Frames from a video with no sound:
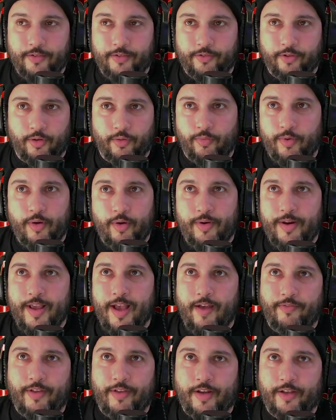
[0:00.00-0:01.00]
So we already
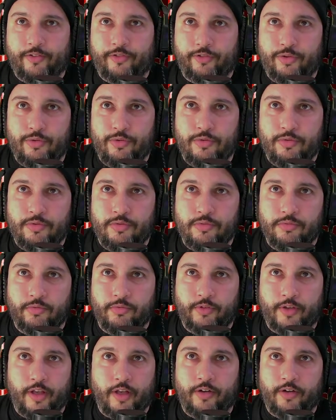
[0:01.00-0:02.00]
have the next 2
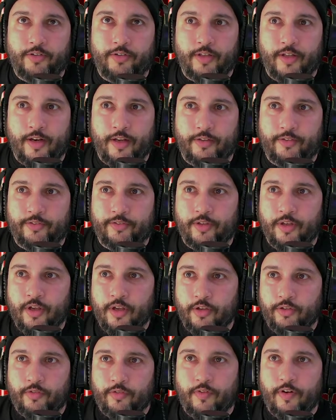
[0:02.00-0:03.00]
killers and the next
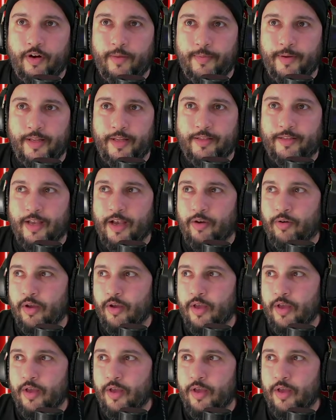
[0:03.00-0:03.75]
Survivor been leaked out.